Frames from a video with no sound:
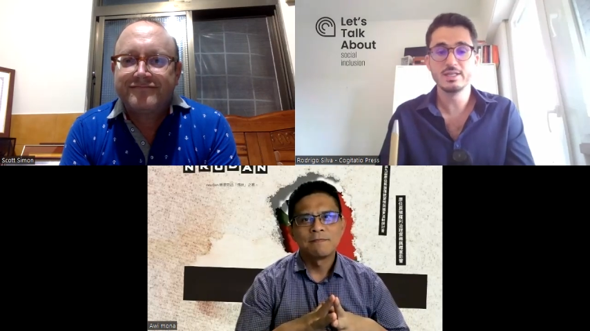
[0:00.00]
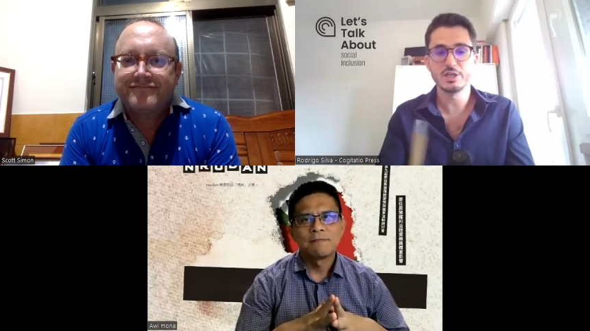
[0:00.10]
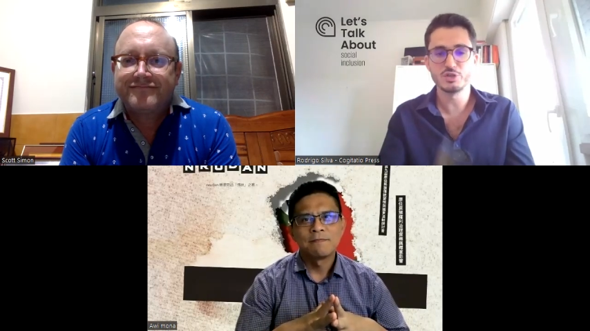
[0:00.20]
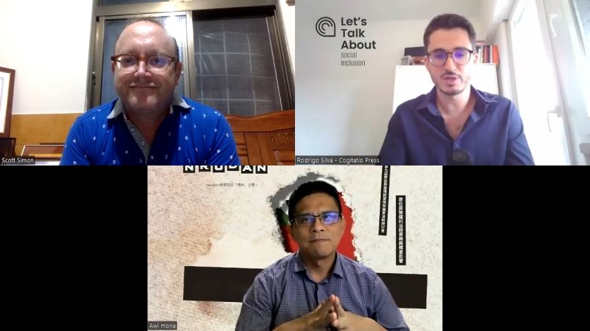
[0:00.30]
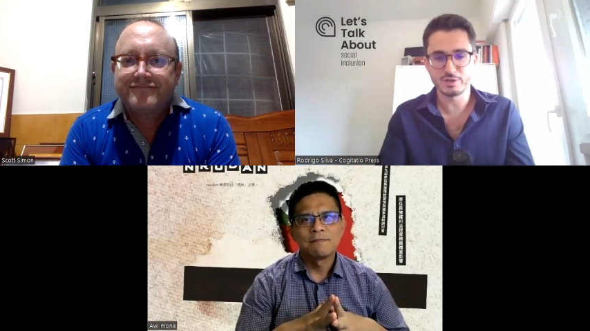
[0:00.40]

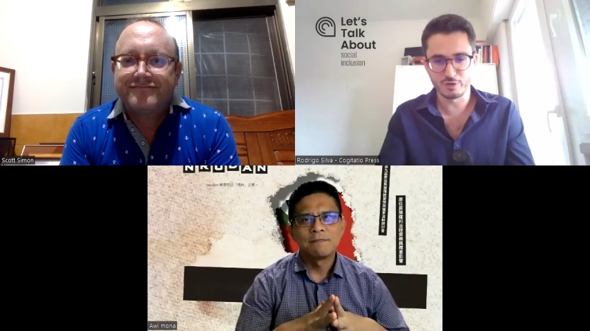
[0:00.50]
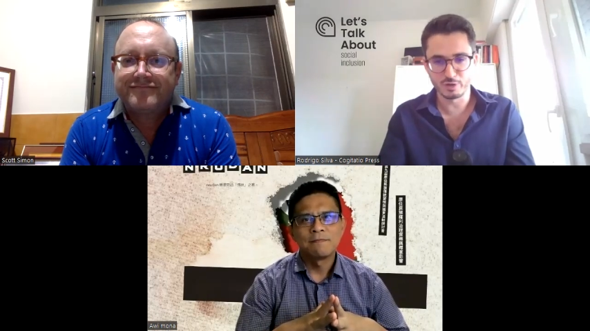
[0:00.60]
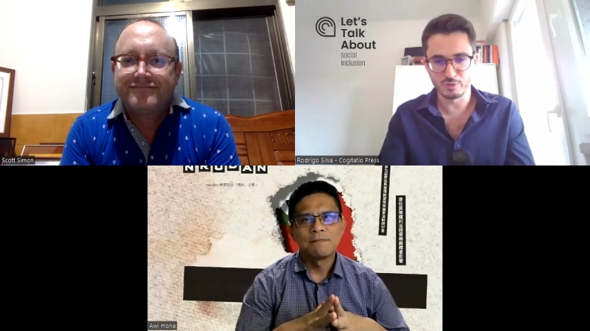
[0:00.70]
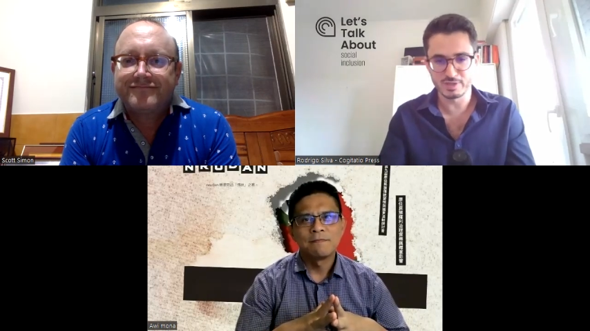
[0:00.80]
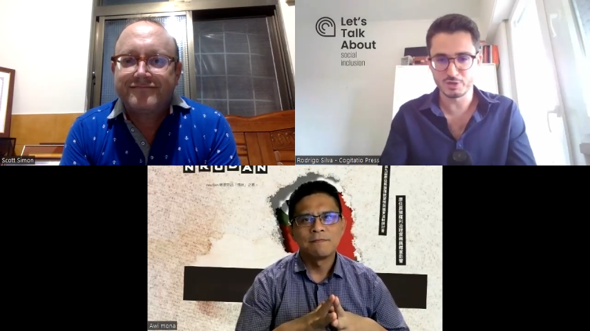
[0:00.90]
Speaker 1: and you can
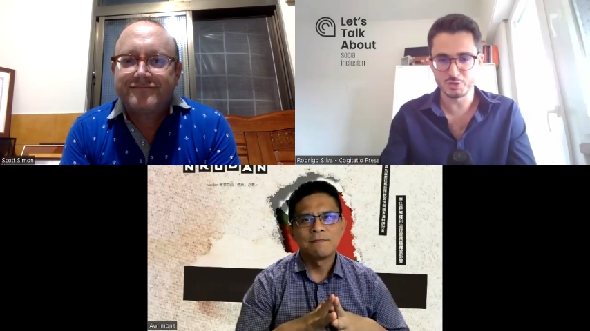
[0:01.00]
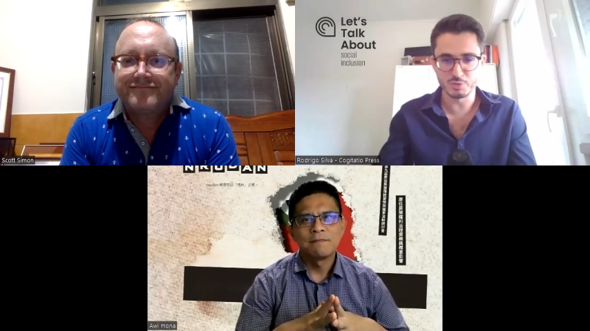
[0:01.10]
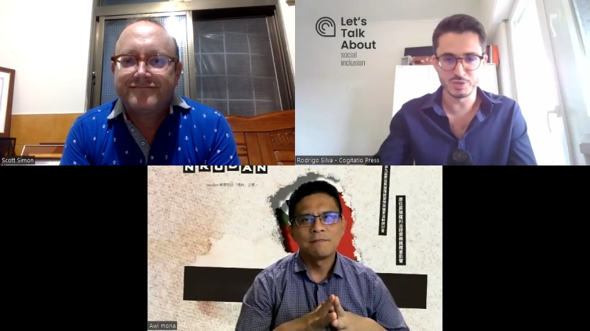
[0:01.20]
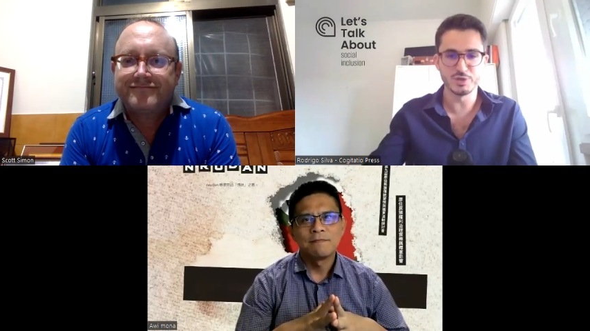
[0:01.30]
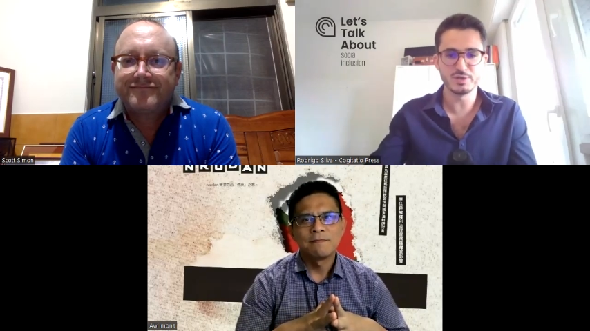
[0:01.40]
follow us on
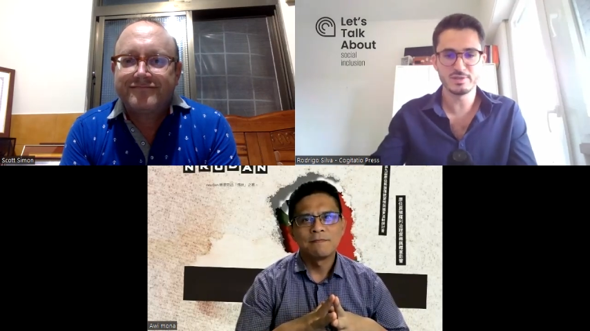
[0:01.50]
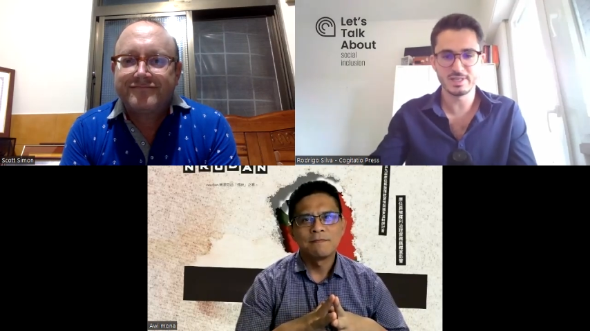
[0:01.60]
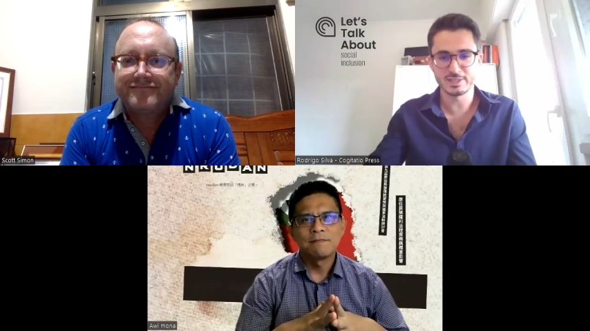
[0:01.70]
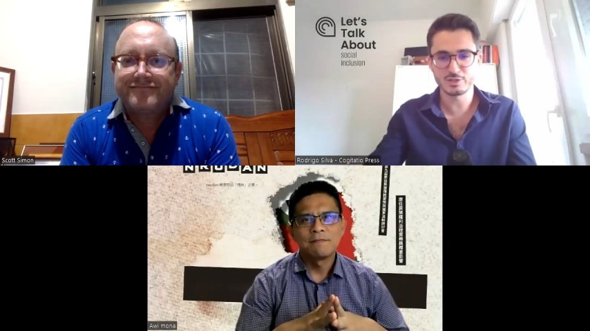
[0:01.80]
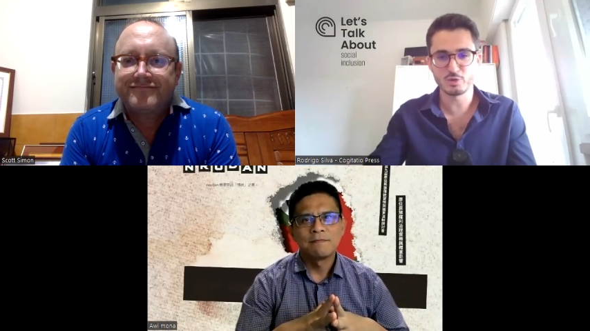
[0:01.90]
Twitter
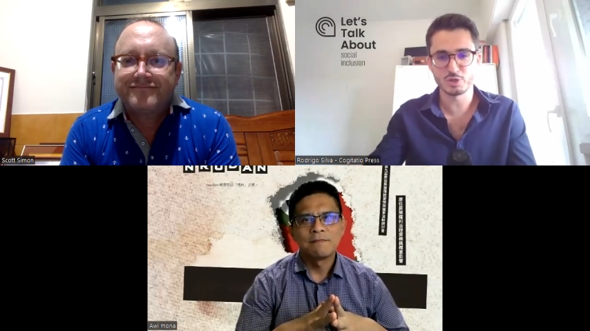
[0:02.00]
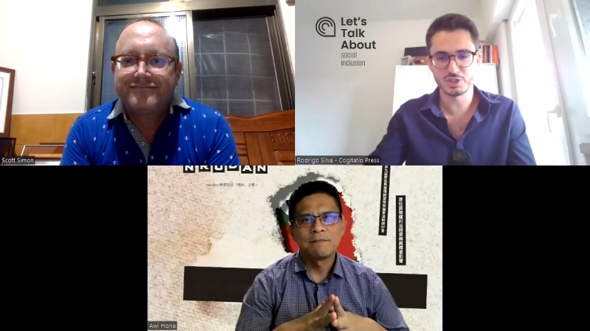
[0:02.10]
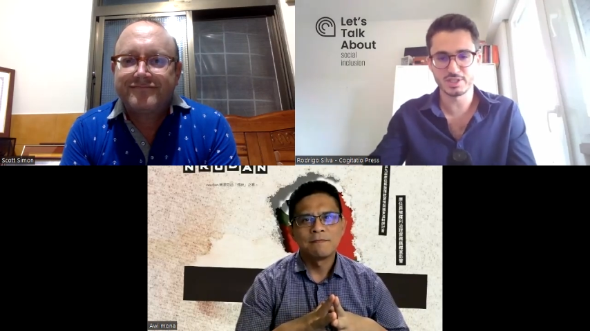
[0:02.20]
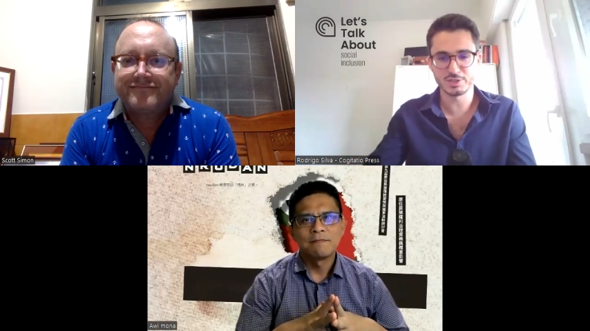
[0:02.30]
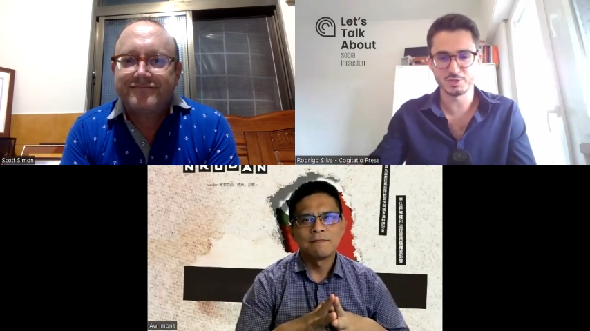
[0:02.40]
at
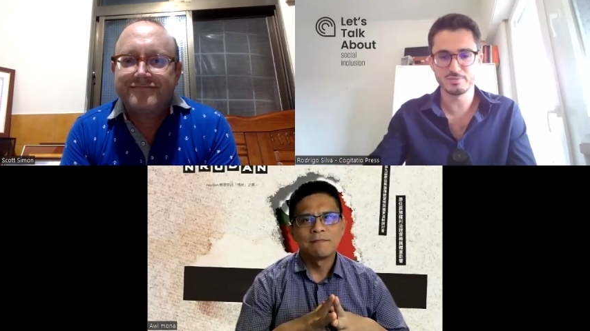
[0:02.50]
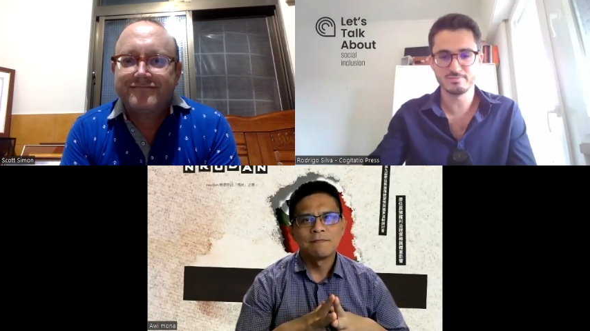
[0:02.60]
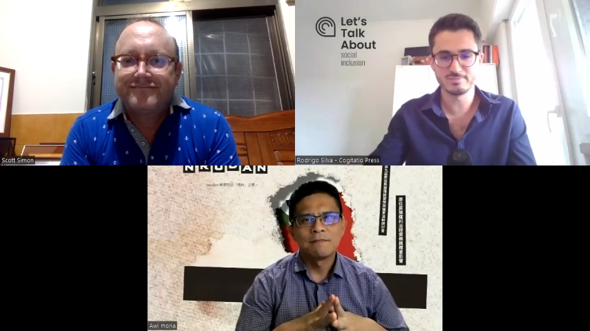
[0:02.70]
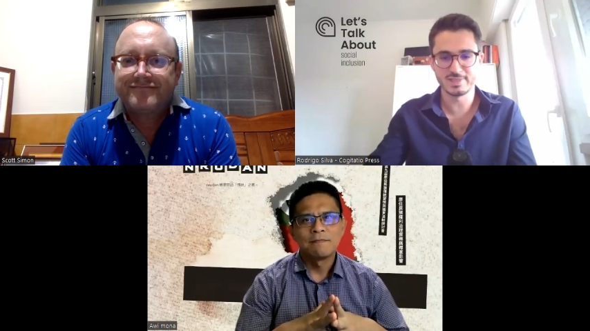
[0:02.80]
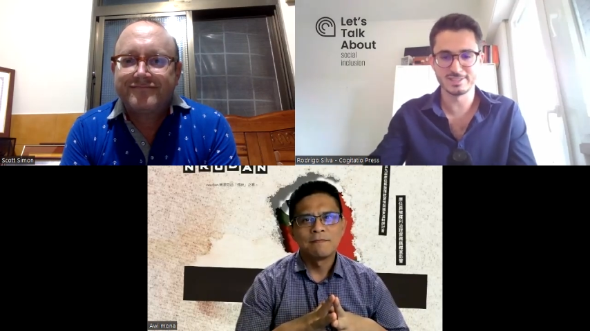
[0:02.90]
Cogitatio
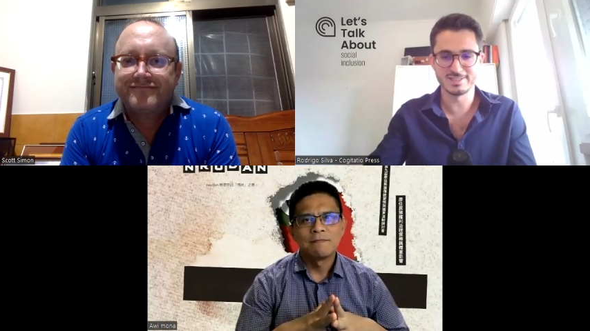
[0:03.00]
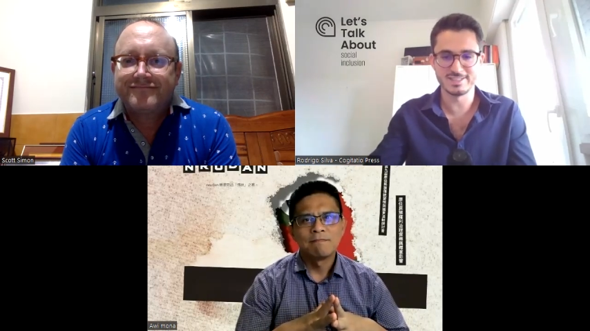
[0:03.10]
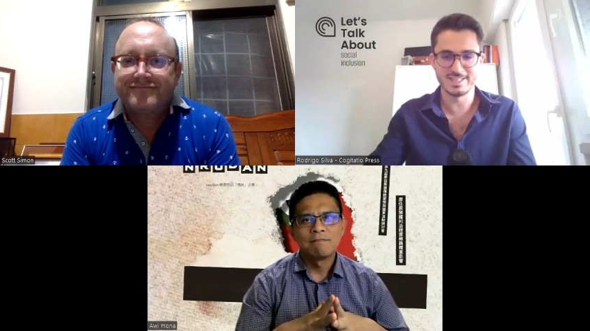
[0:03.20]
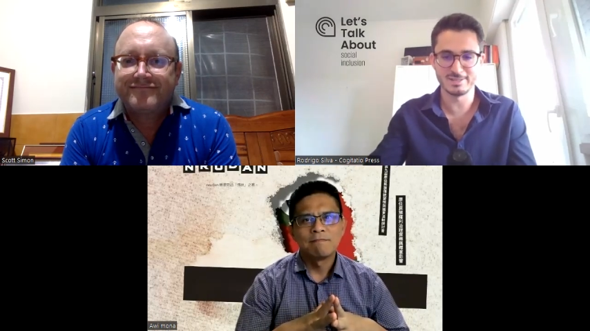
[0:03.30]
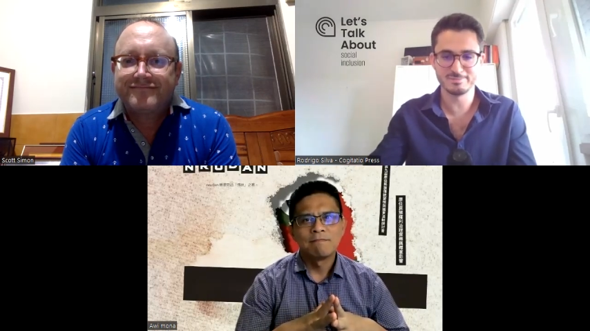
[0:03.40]

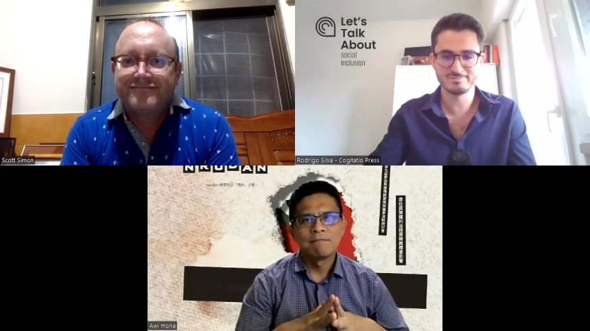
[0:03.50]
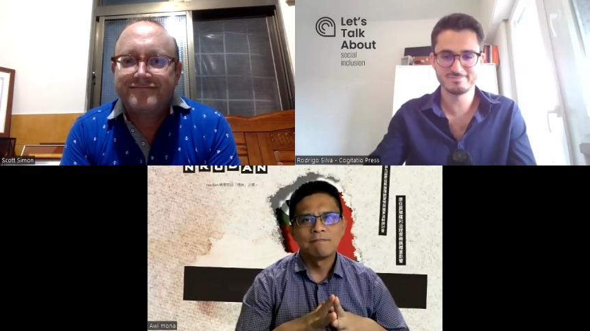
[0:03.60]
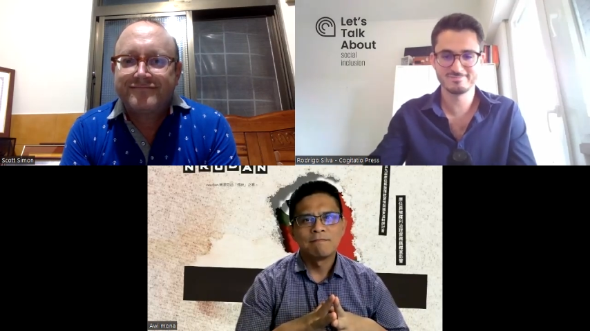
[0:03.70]
LTA.